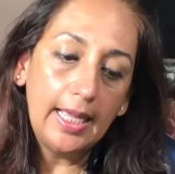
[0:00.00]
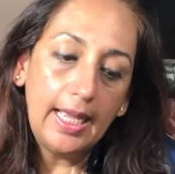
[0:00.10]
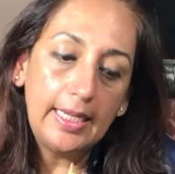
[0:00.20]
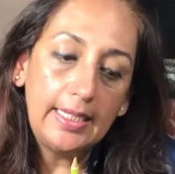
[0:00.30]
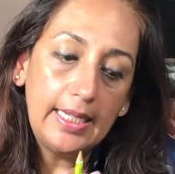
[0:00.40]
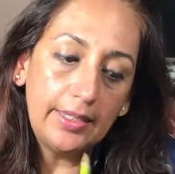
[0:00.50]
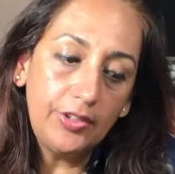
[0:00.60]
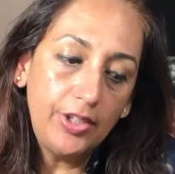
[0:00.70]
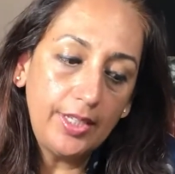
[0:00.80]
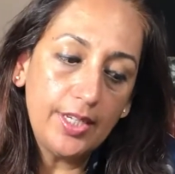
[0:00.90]
And the other
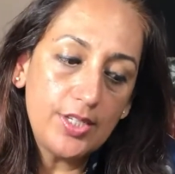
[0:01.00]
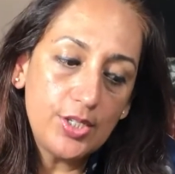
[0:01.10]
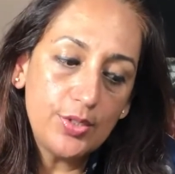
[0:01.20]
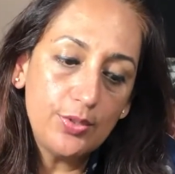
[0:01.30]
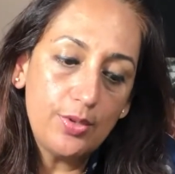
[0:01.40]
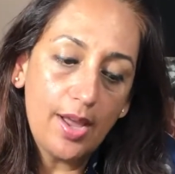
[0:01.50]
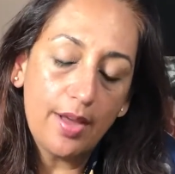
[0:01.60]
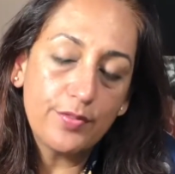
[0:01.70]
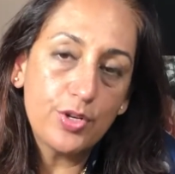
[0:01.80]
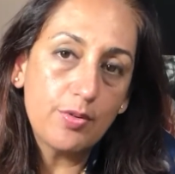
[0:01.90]
thing that you
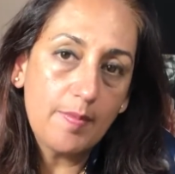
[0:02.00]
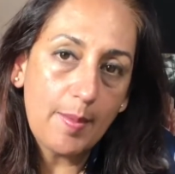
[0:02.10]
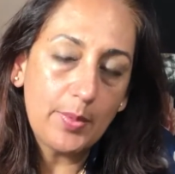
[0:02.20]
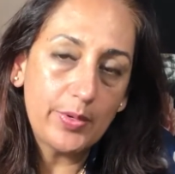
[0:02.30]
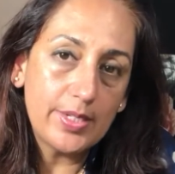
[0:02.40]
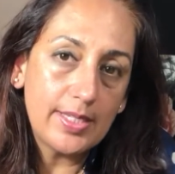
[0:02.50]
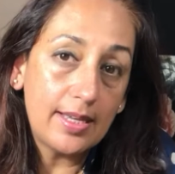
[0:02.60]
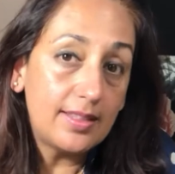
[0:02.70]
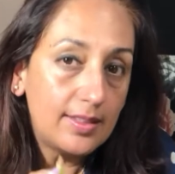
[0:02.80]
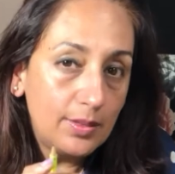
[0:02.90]
have to remember is
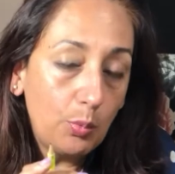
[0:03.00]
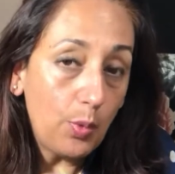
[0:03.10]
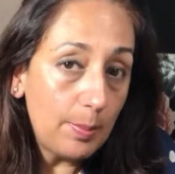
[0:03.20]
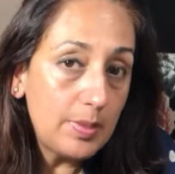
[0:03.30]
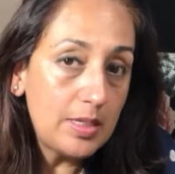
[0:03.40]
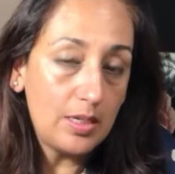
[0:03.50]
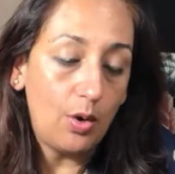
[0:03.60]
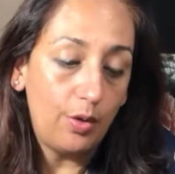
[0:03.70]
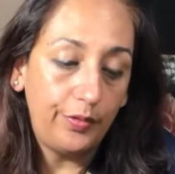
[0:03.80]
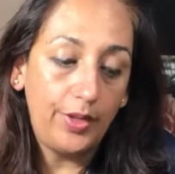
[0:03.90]
that the women
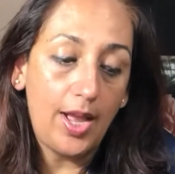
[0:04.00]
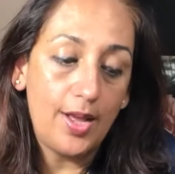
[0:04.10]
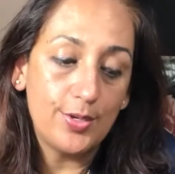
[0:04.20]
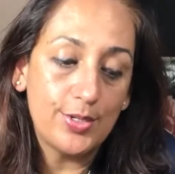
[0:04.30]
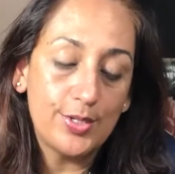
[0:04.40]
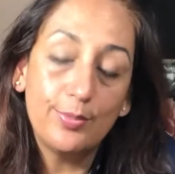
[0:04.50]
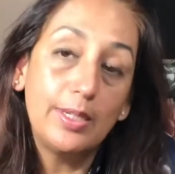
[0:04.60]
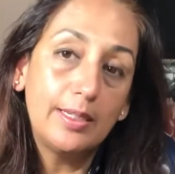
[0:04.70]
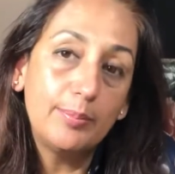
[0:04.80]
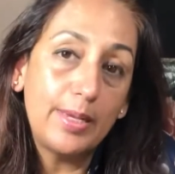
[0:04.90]
of the house
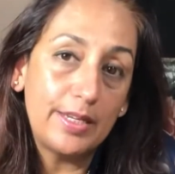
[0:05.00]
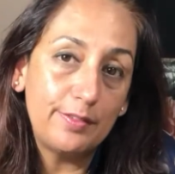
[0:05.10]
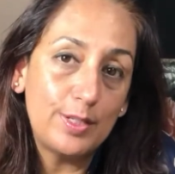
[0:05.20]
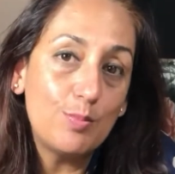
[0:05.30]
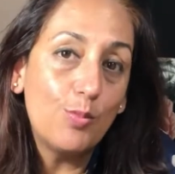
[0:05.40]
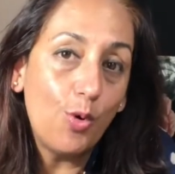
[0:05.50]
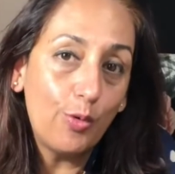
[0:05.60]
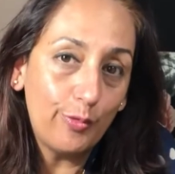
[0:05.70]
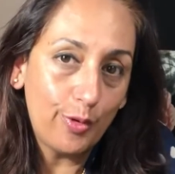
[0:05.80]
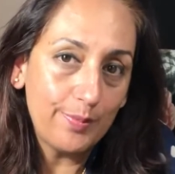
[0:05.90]
will benefit more
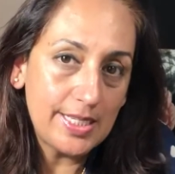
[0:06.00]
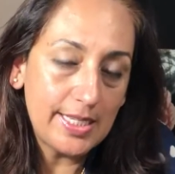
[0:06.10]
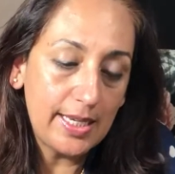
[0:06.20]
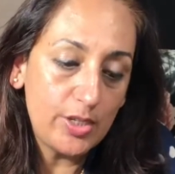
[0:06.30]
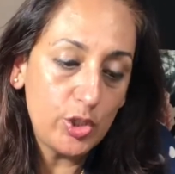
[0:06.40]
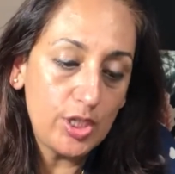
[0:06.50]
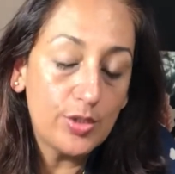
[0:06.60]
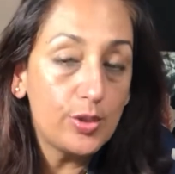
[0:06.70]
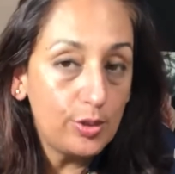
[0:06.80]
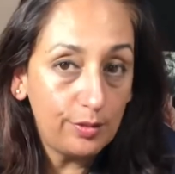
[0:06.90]
from this energy.
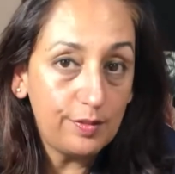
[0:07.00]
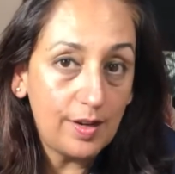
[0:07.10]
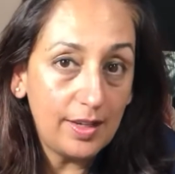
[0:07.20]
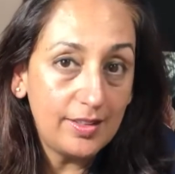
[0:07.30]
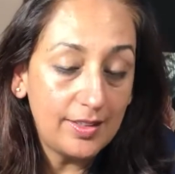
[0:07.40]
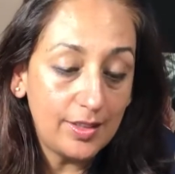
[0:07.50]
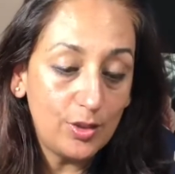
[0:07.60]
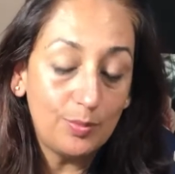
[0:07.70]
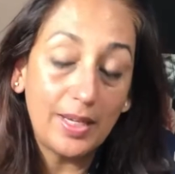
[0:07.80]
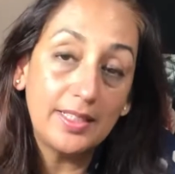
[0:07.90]
So you'll find that
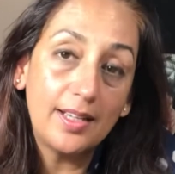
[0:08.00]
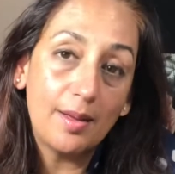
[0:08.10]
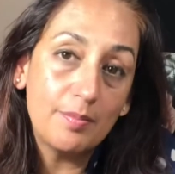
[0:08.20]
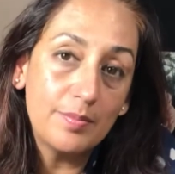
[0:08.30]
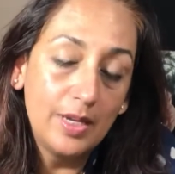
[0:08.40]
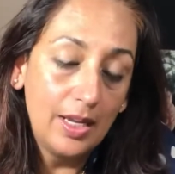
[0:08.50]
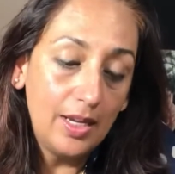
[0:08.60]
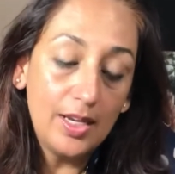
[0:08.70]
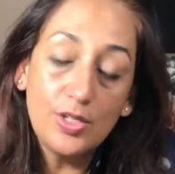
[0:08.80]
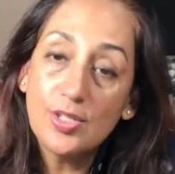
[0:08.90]
you might come
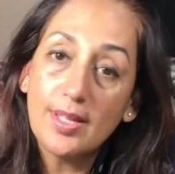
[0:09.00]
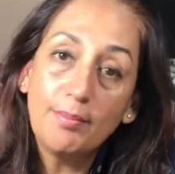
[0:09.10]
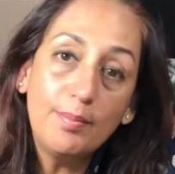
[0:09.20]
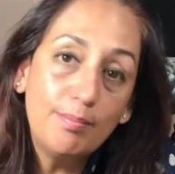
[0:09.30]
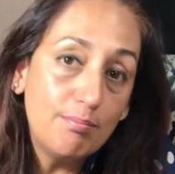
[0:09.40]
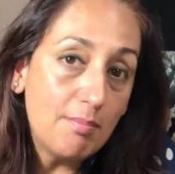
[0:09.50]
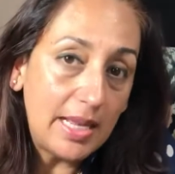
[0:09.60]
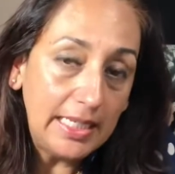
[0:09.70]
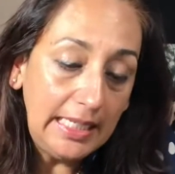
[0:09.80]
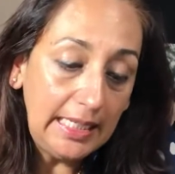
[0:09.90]
into some
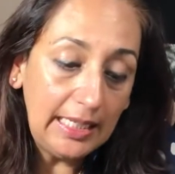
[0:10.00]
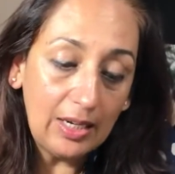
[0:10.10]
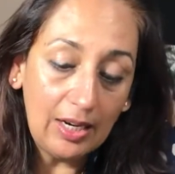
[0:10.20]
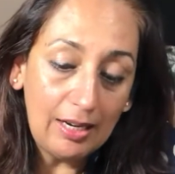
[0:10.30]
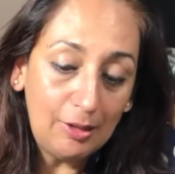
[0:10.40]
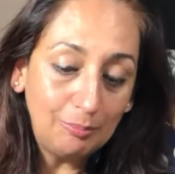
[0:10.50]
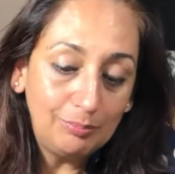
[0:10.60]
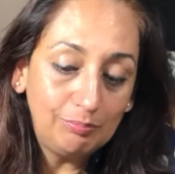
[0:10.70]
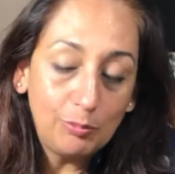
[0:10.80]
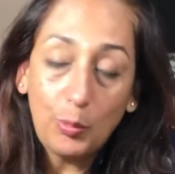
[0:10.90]
money,
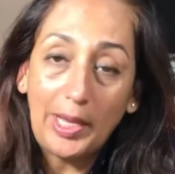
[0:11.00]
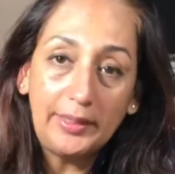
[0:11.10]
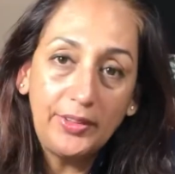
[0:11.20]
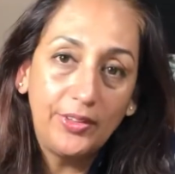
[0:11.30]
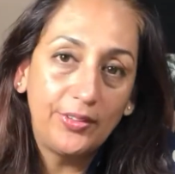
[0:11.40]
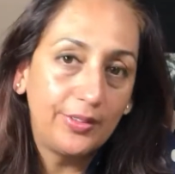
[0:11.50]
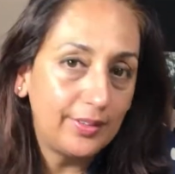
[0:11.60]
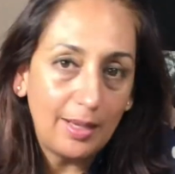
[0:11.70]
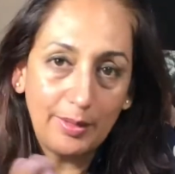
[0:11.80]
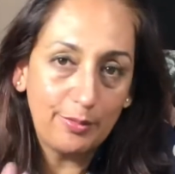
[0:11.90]
wealth
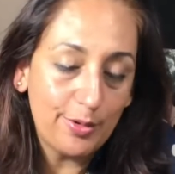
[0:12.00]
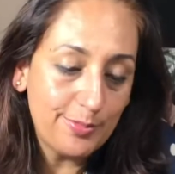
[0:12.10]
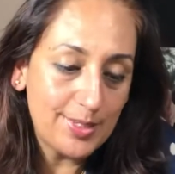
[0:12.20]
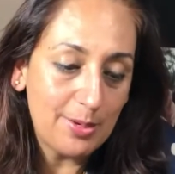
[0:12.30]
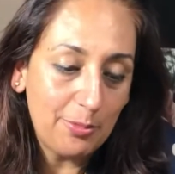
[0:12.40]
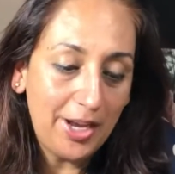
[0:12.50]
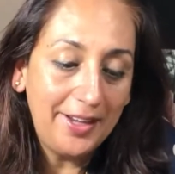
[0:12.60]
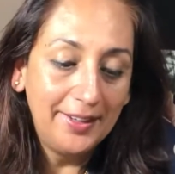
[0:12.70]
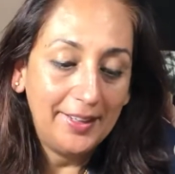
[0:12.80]
coming from somewhere.